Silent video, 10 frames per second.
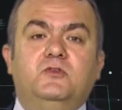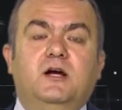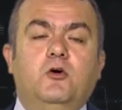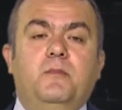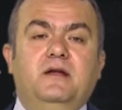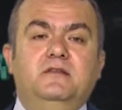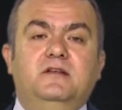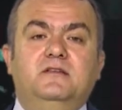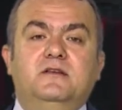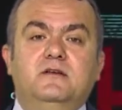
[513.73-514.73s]

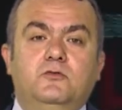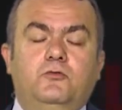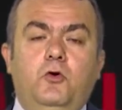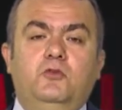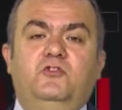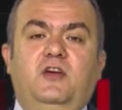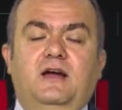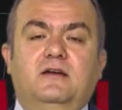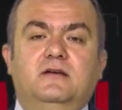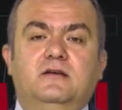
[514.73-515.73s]
recommended first
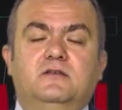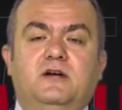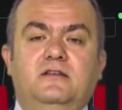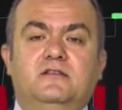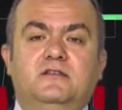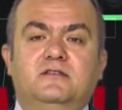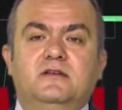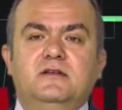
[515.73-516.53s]
check writers